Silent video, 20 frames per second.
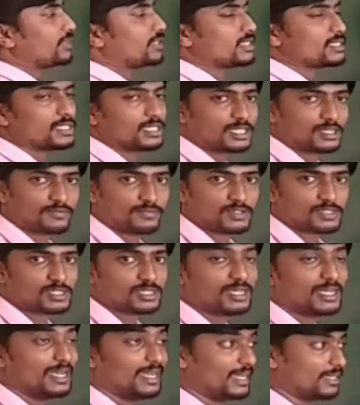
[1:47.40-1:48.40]
this equation
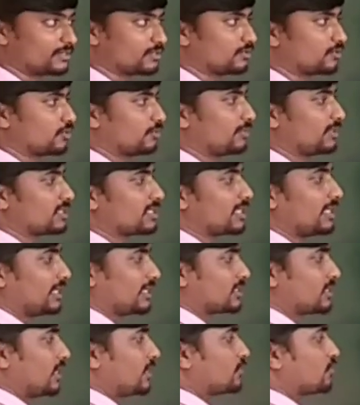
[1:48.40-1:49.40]
as. So
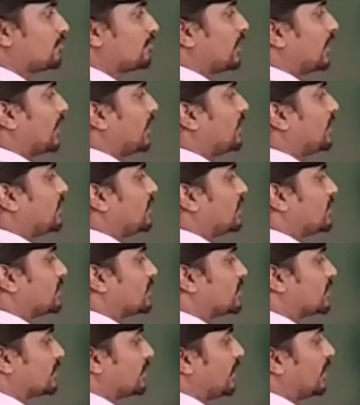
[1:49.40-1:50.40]
let's assume that
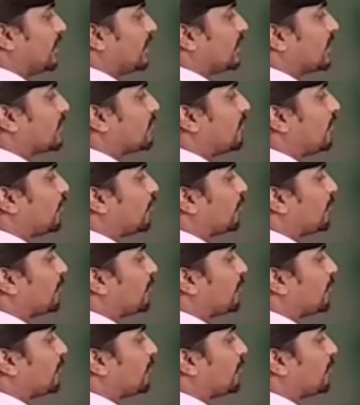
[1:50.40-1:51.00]
z equal to